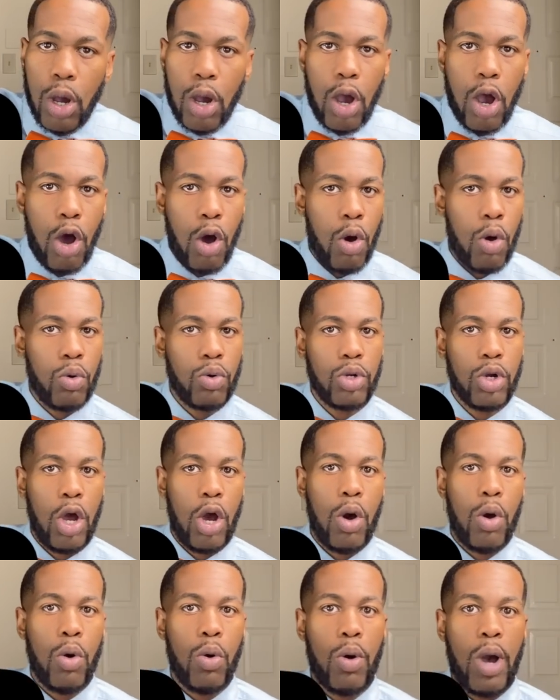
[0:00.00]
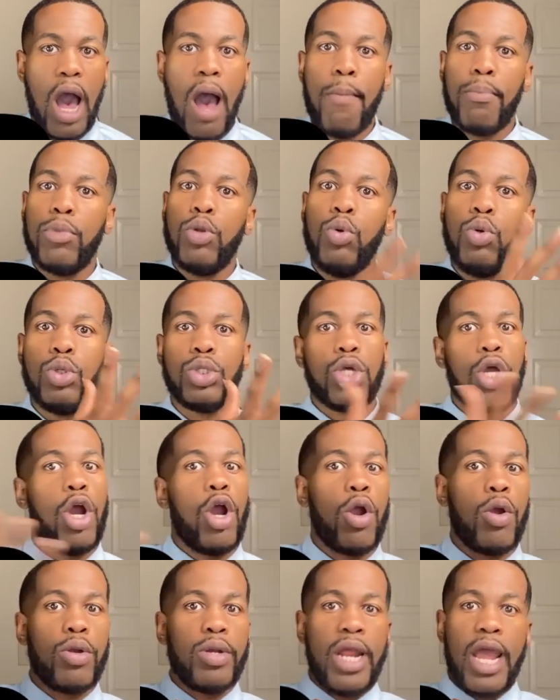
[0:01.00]
Oh no, I'm losing
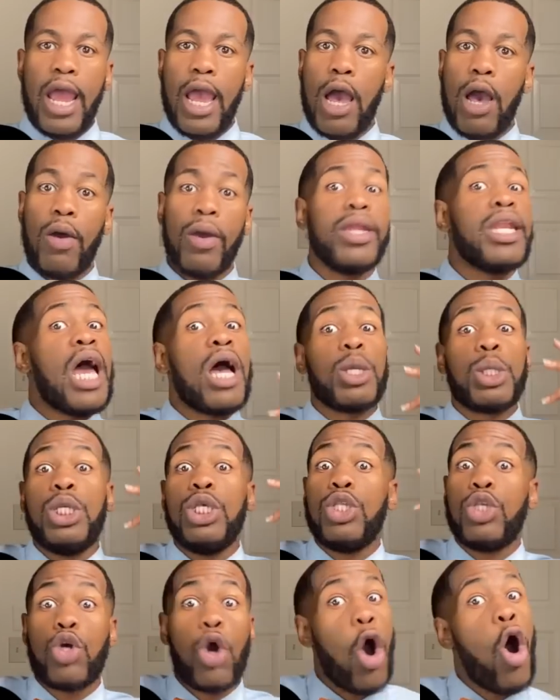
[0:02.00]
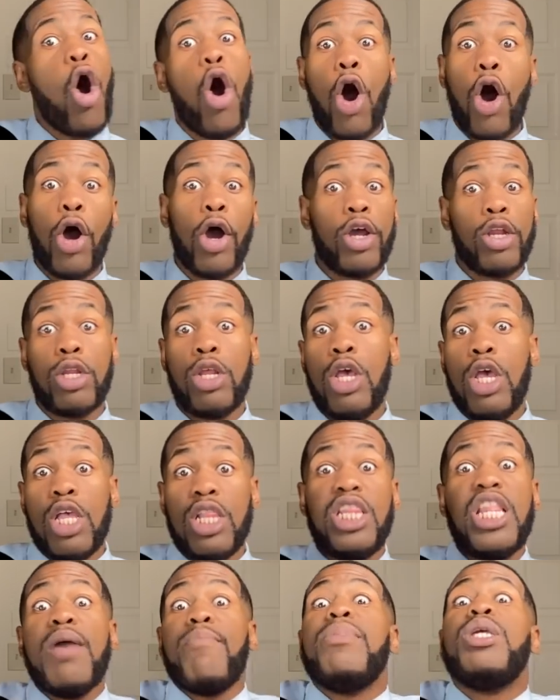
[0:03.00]
her now, and now she's gone.
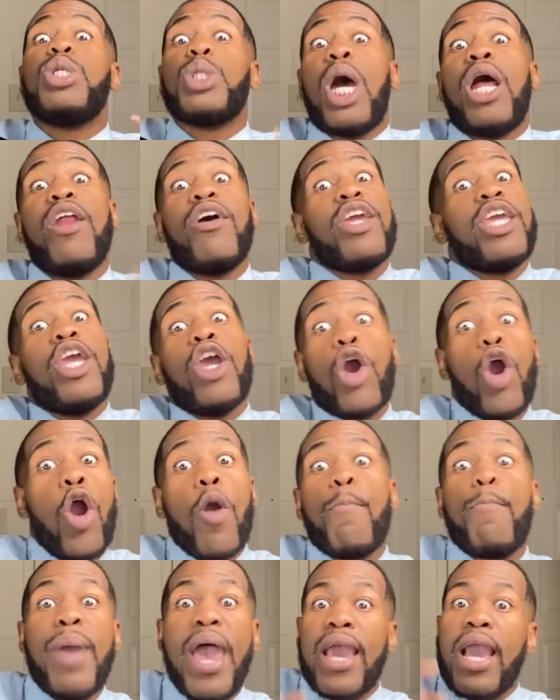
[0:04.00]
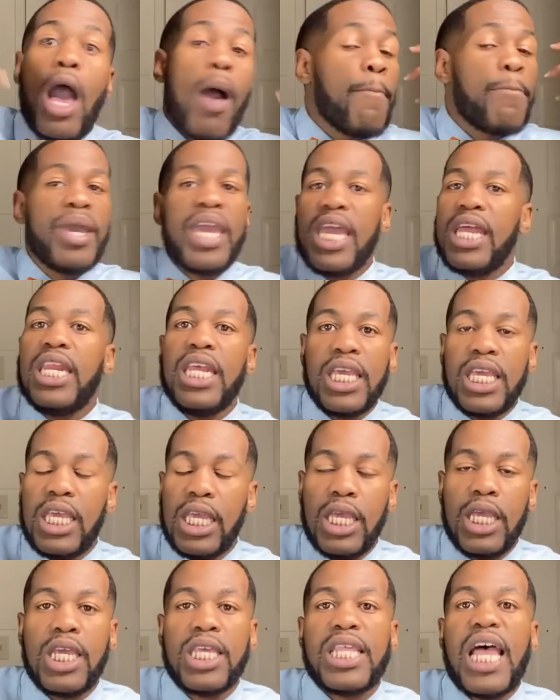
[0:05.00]
Let me try to get her back. I'm
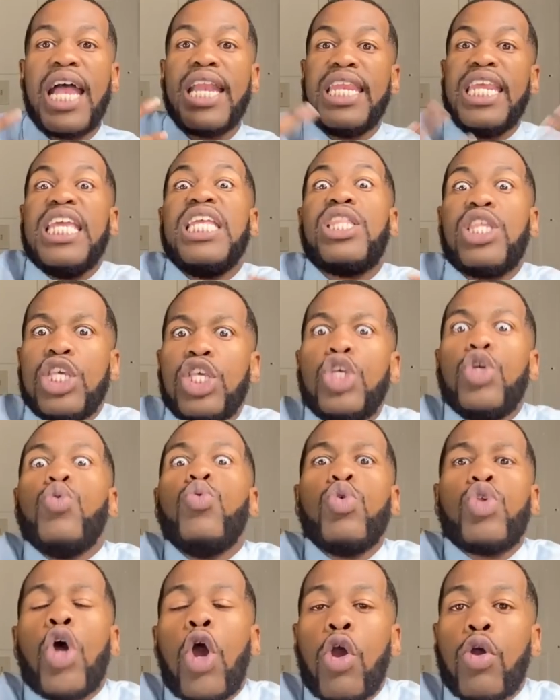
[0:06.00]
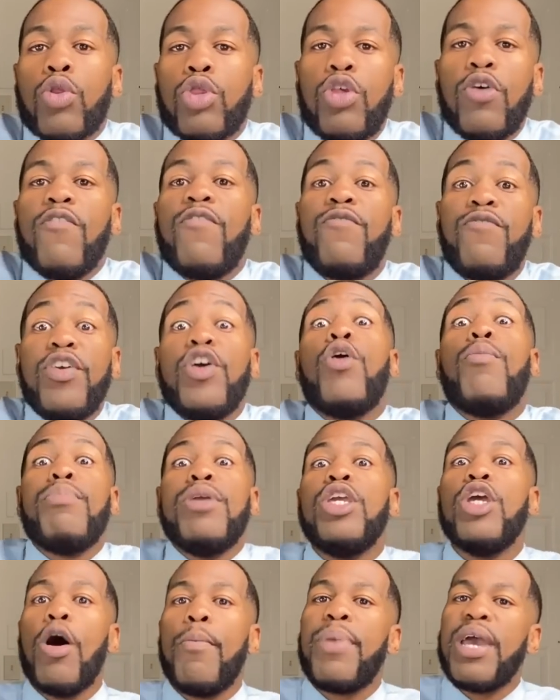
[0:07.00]
panicking because I need to use her to fill
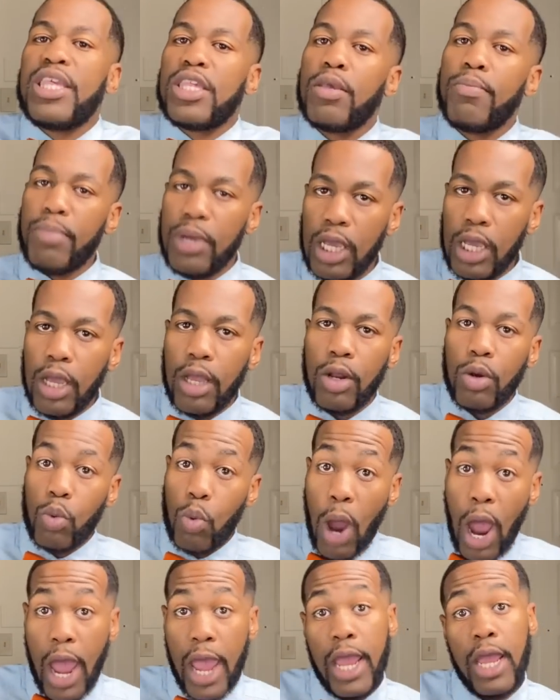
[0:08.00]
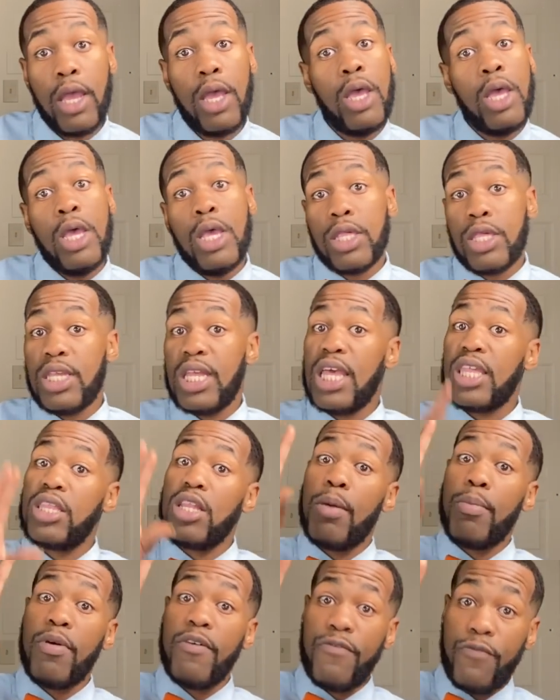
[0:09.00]
me up as a man, right? So that's
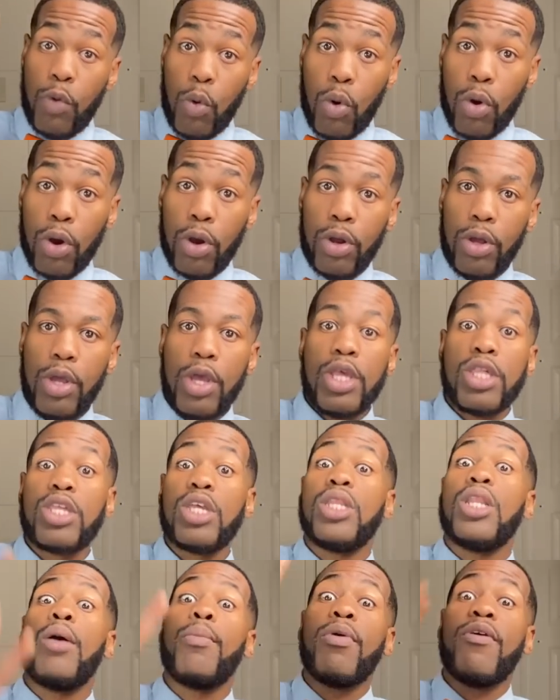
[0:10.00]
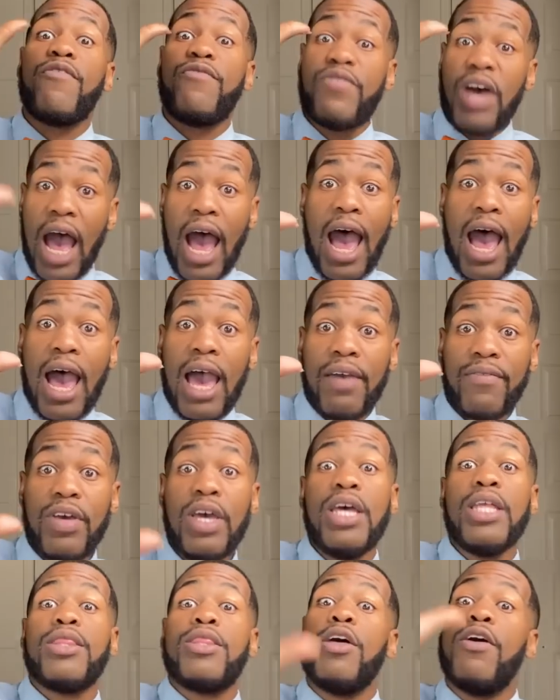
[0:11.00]
number four. So number five,
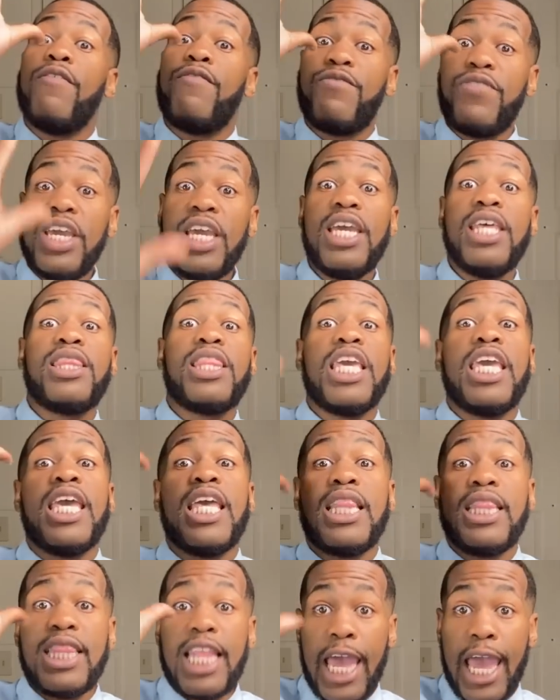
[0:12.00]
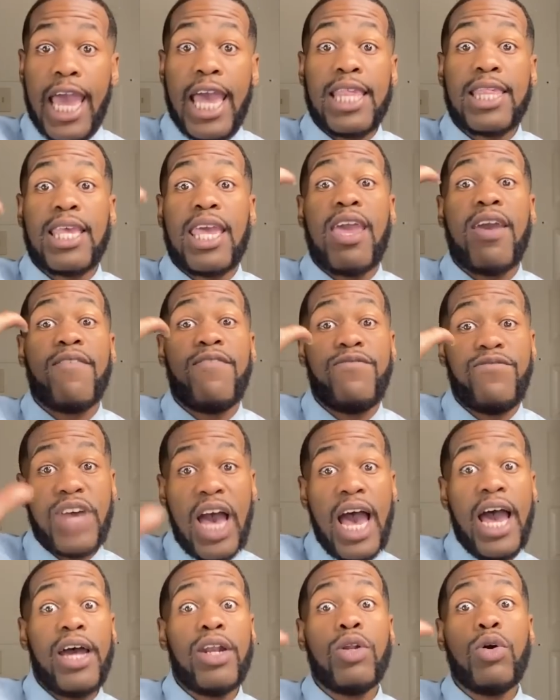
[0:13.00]
the fifth and last and
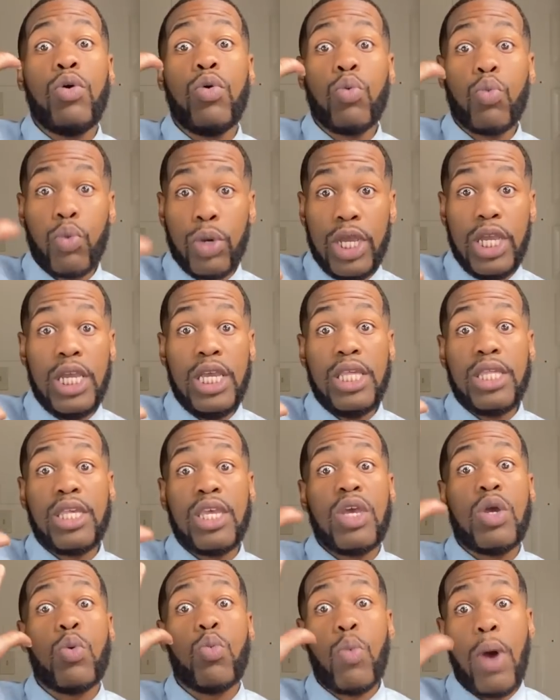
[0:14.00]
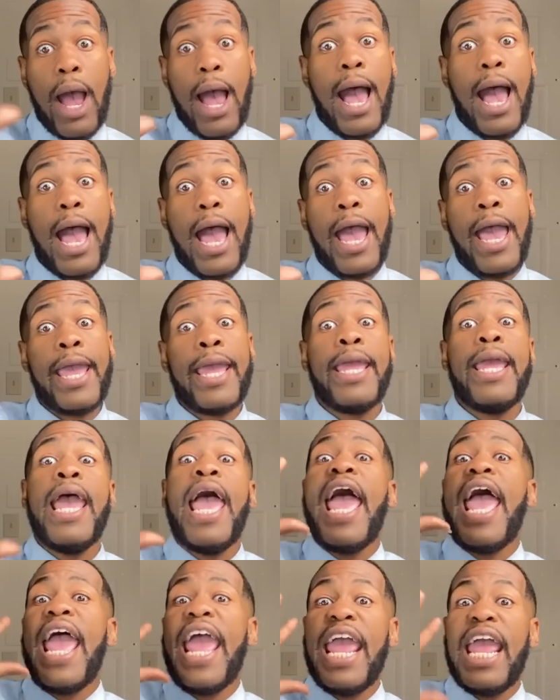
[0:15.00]
final reason why
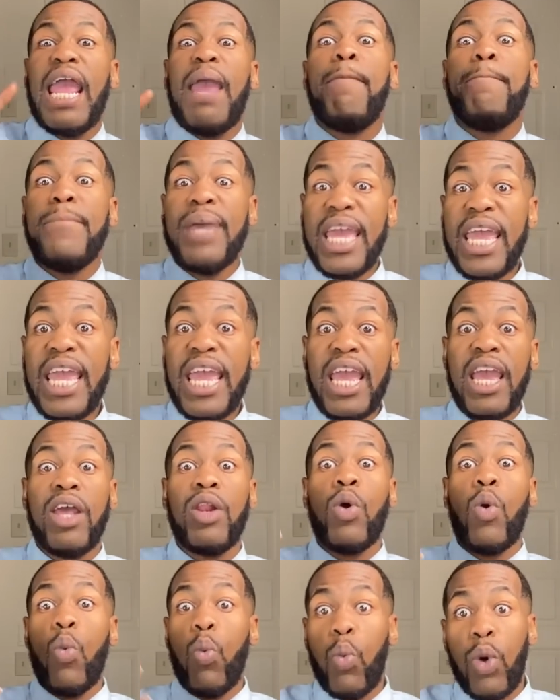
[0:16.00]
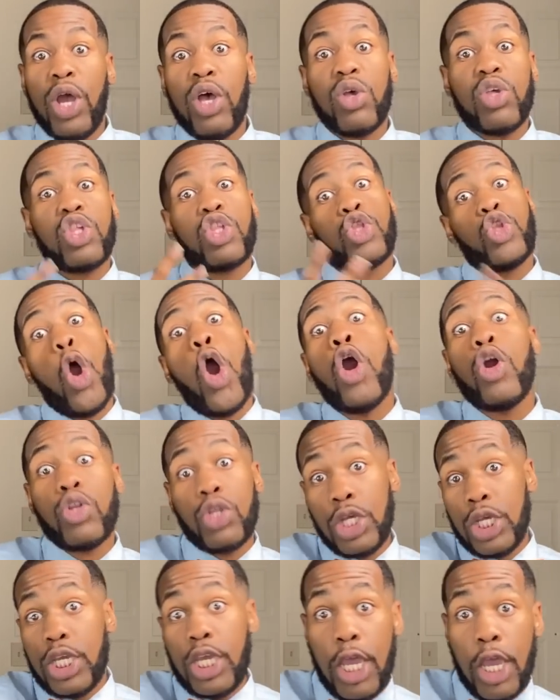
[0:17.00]
a man will start
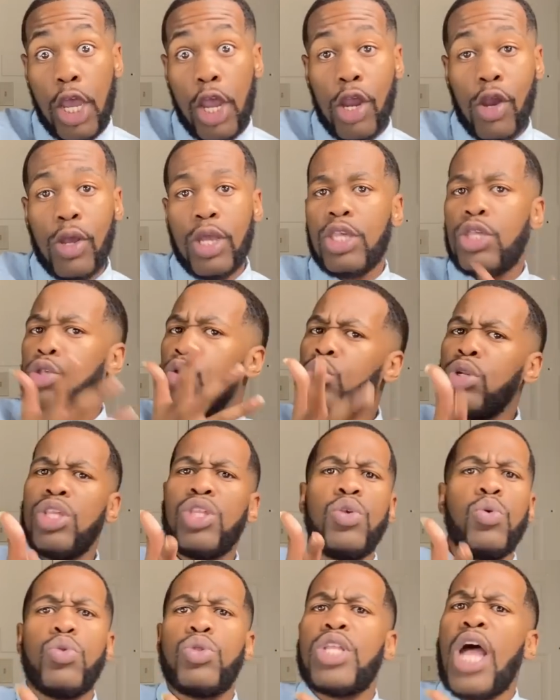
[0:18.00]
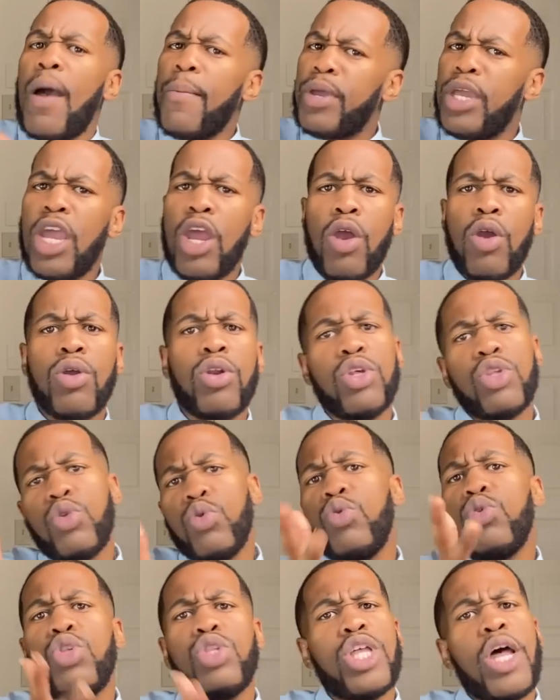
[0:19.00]
to care as soon as you stop caring, as soon
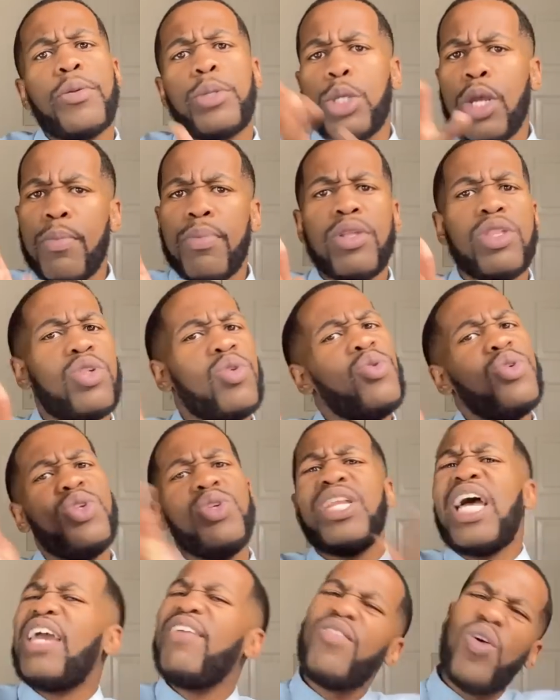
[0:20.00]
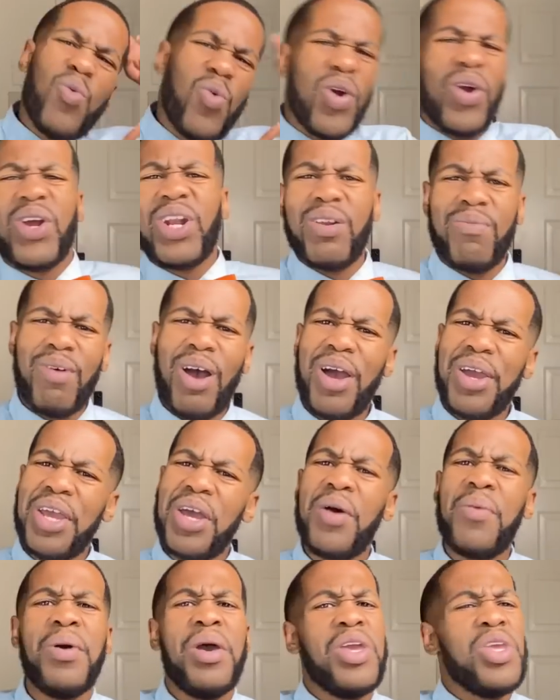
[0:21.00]
as you stop tripping, as soon as you're not even worried about
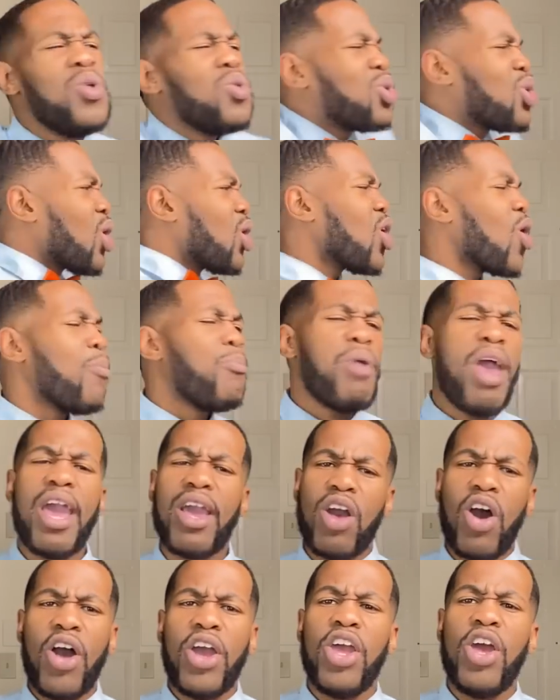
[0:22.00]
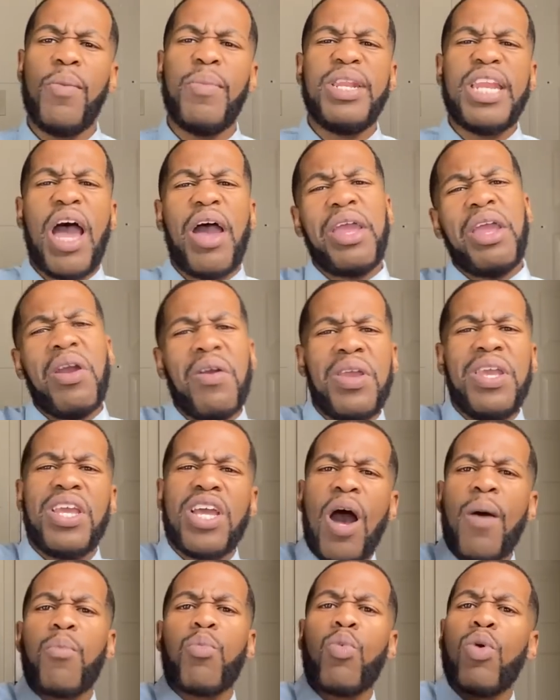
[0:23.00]
him, you turn your back on him, and now here he
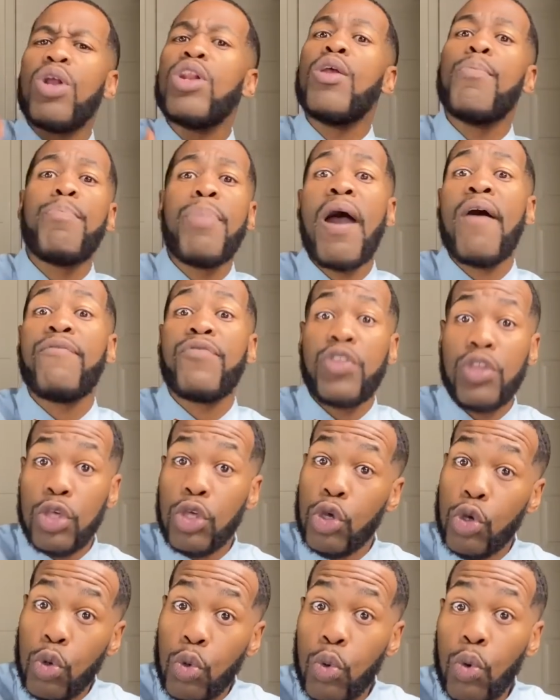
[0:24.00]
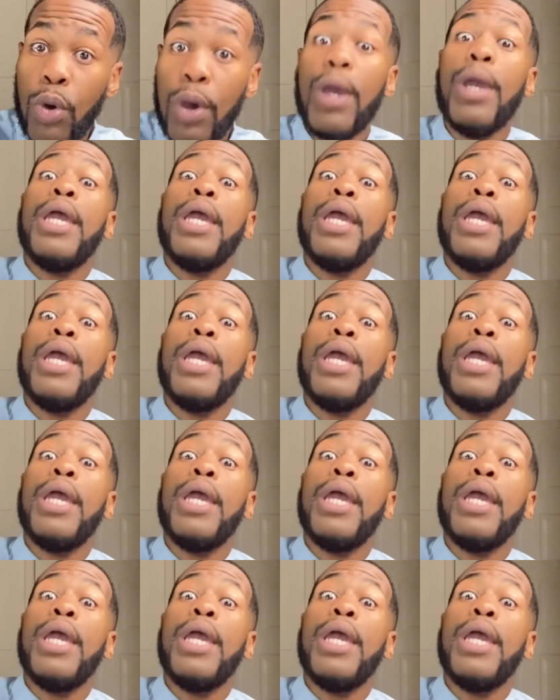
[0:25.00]
come running up after you,